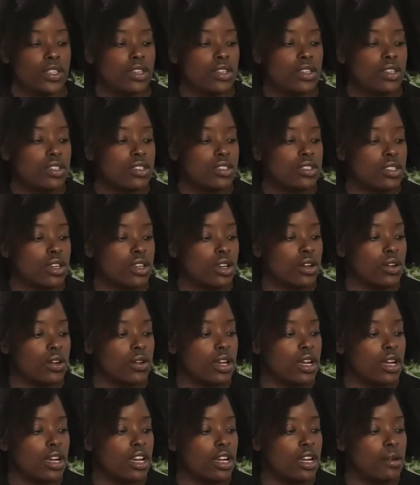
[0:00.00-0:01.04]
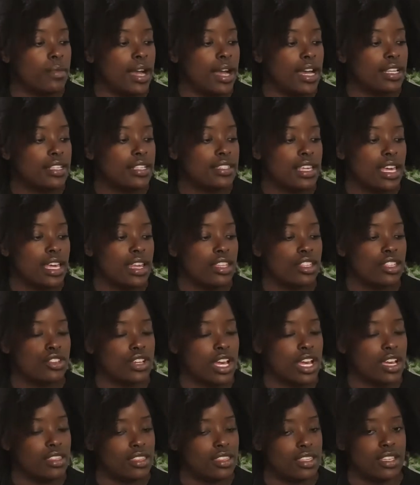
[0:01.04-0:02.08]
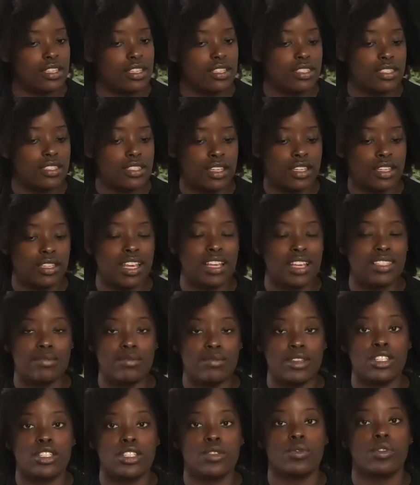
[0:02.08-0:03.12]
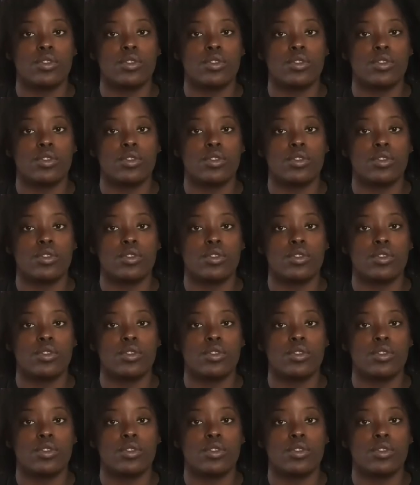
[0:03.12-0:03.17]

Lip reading: So I decided to try this, and not to mention we're